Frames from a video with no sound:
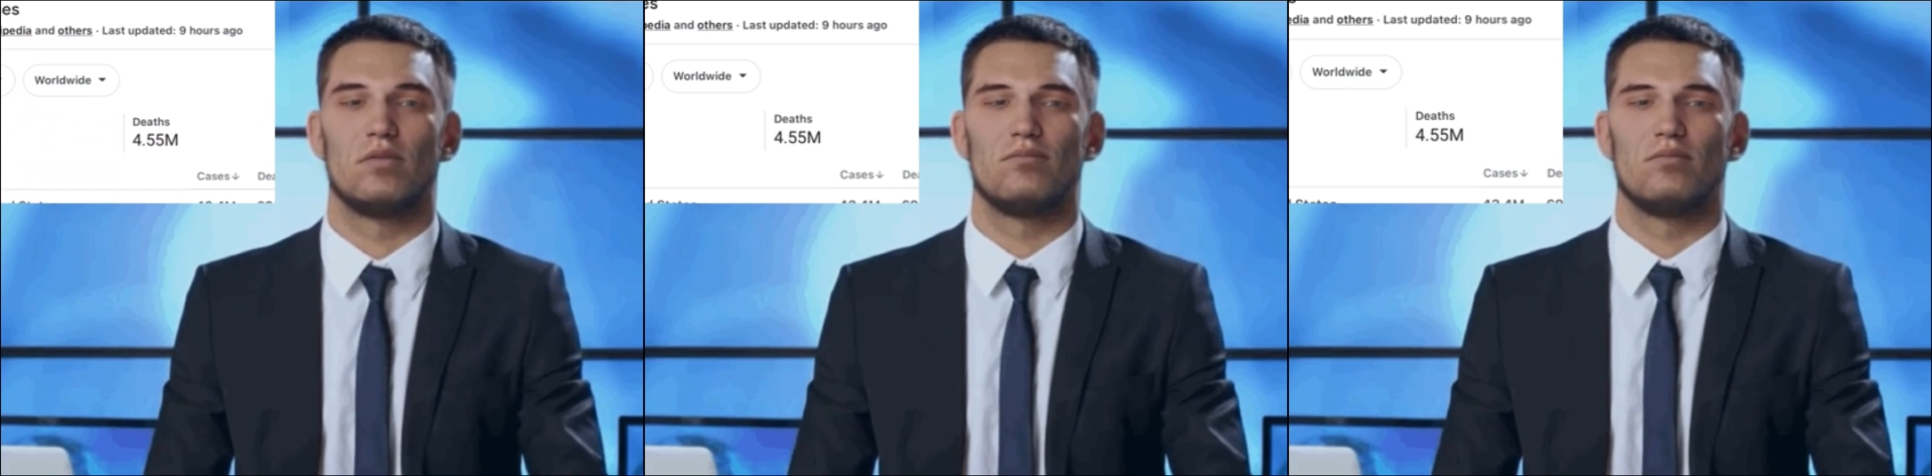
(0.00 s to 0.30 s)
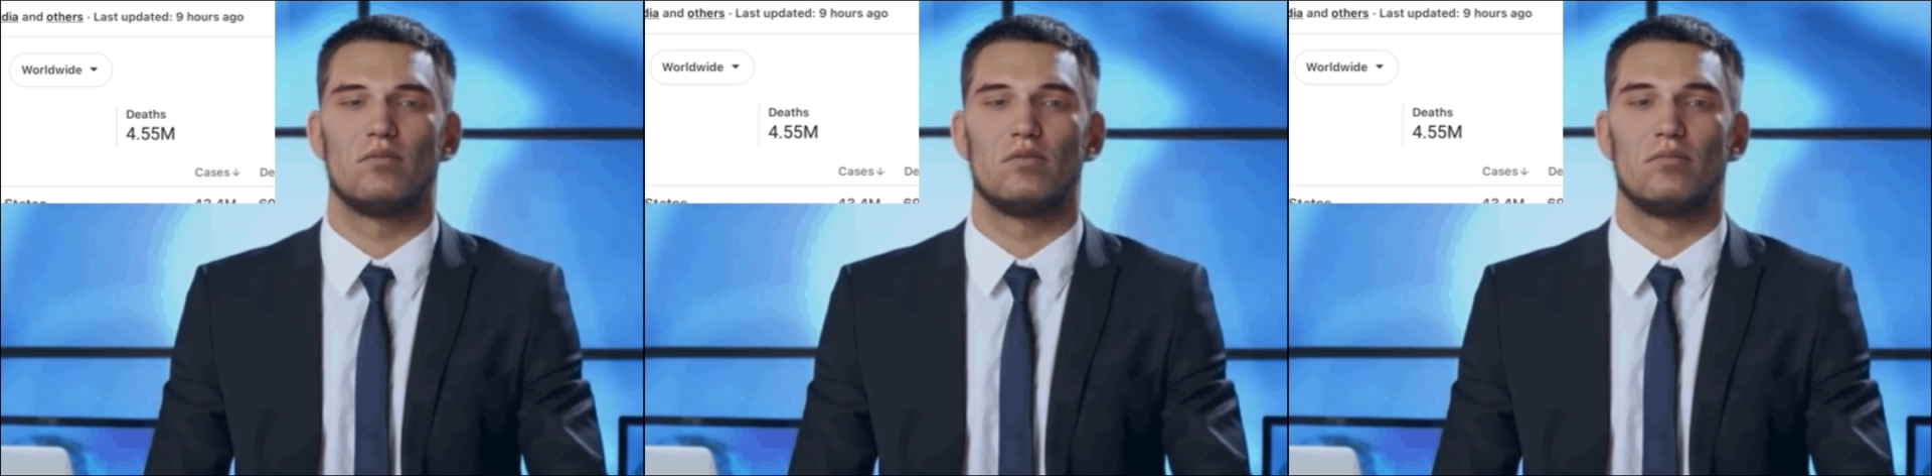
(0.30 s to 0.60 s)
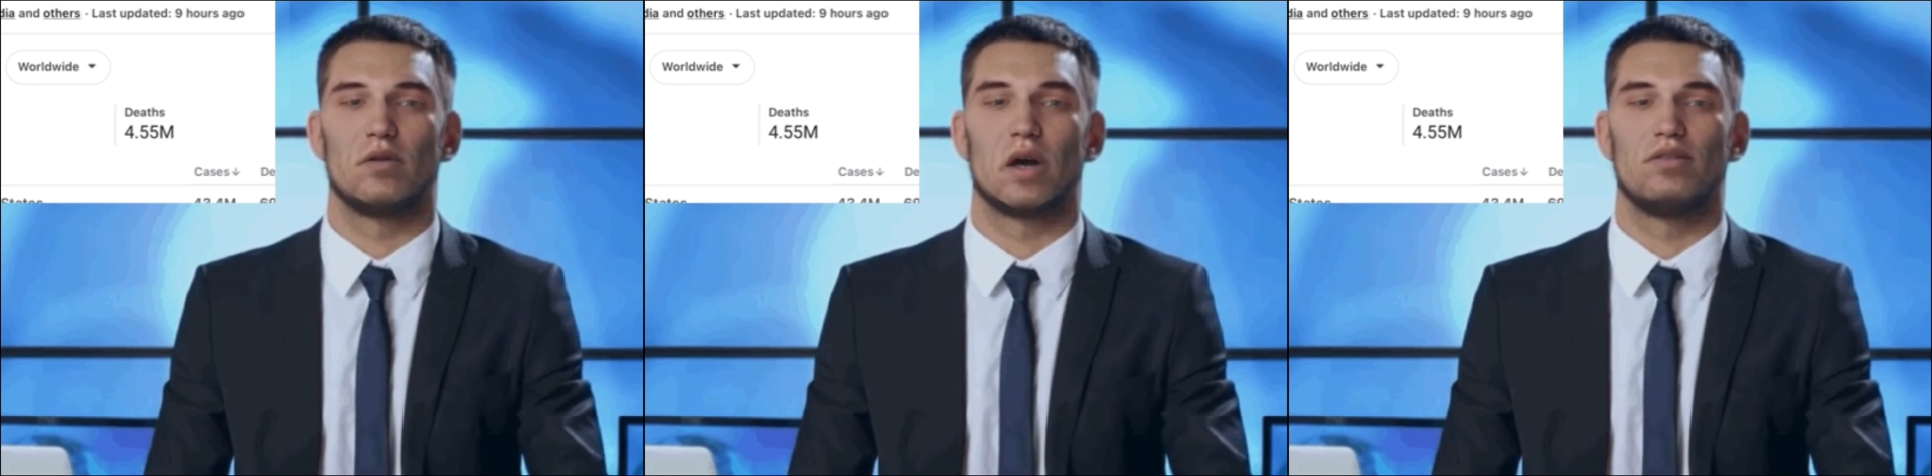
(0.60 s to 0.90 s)
for the
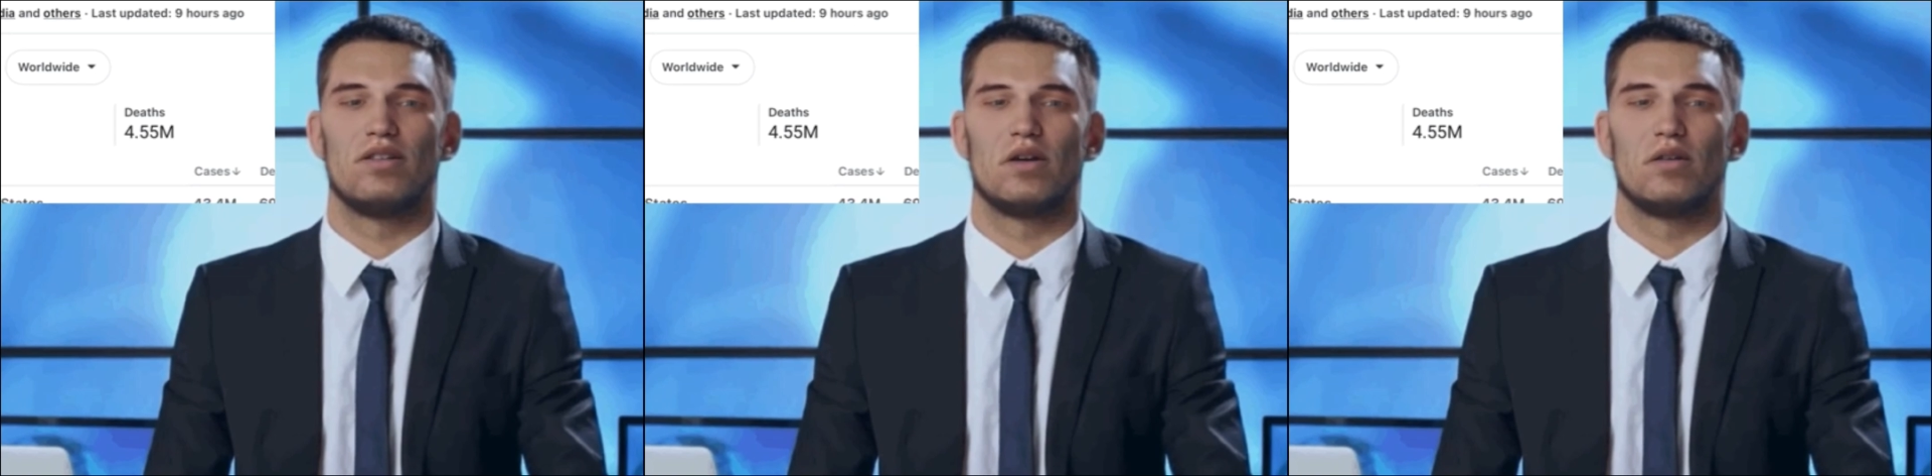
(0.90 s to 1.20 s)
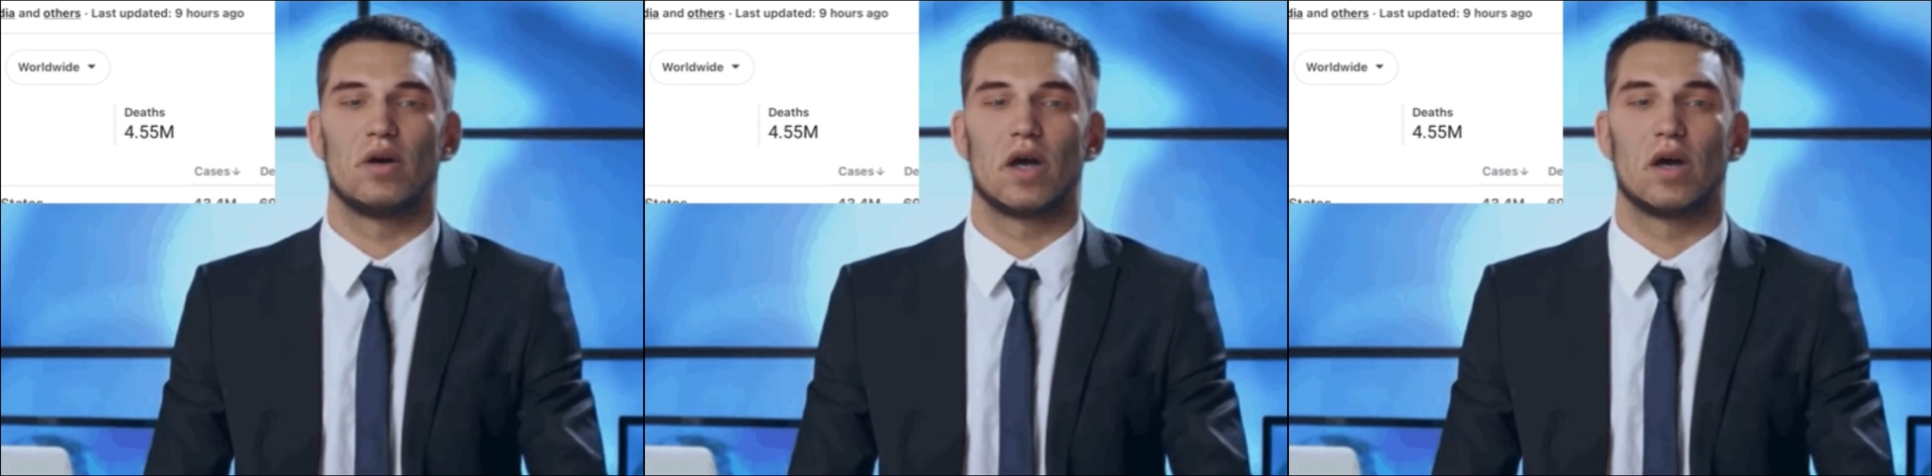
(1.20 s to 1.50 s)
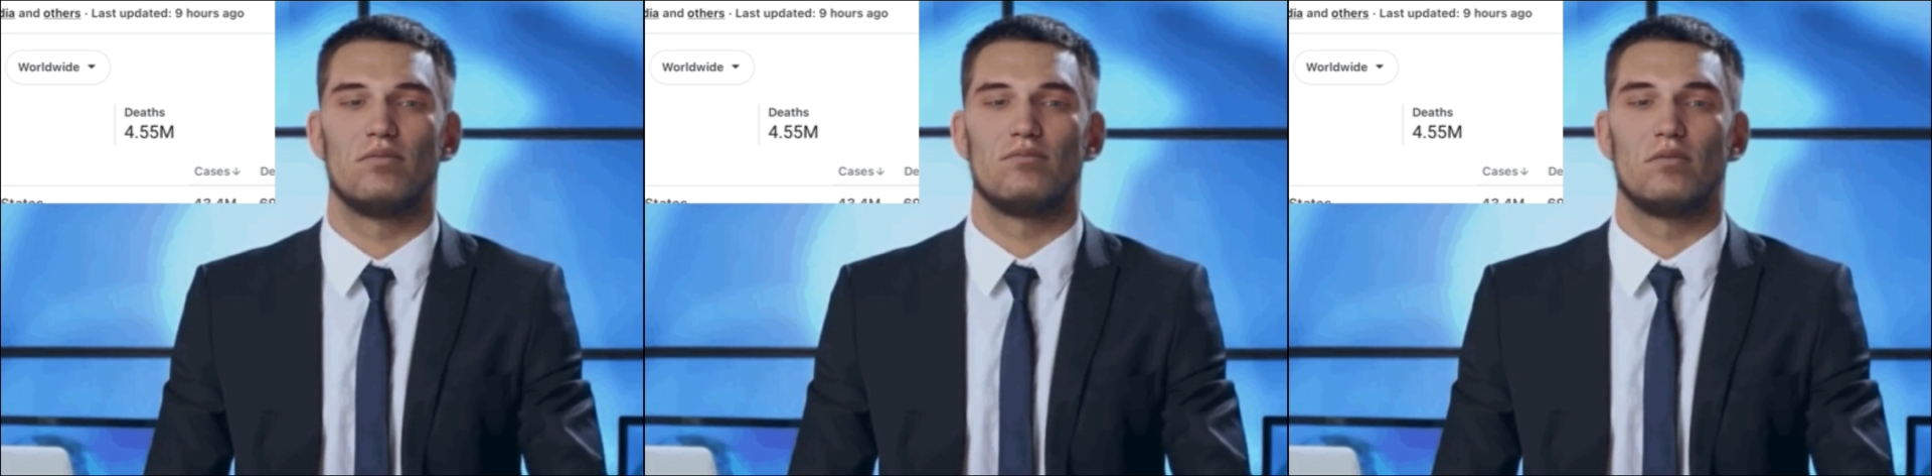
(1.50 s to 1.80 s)
past year and a
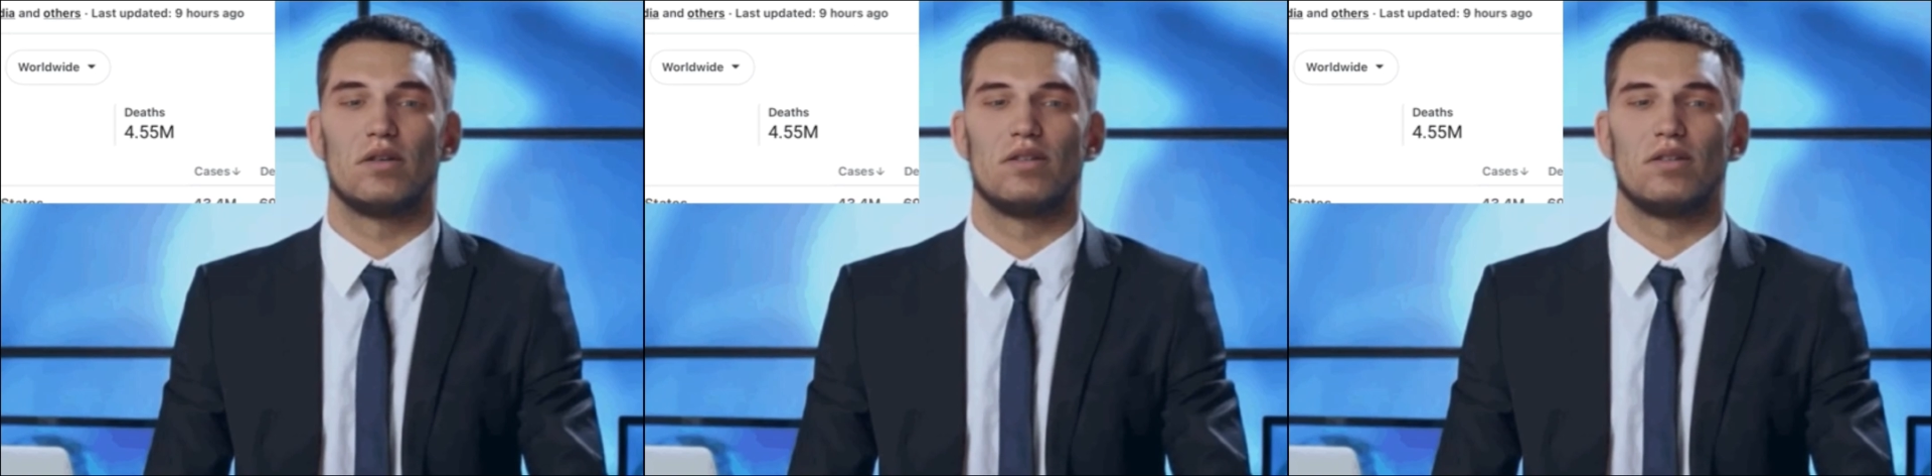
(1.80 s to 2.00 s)
half.